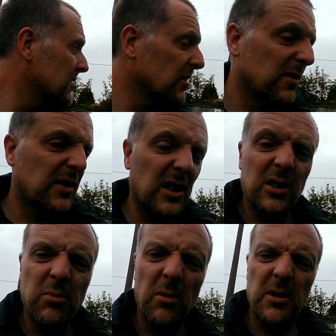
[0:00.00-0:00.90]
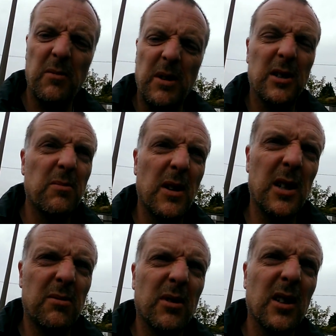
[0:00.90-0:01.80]
So I think that's probably the best
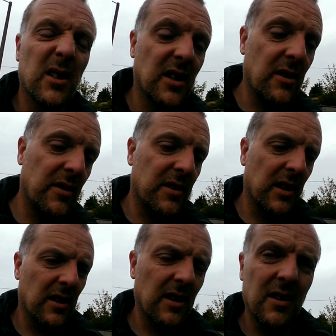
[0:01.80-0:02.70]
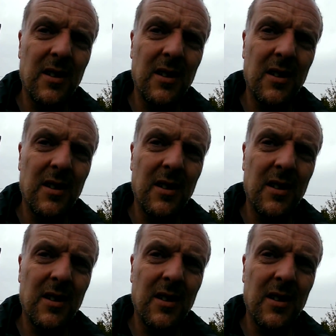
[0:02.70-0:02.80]
place we're going to go, I think.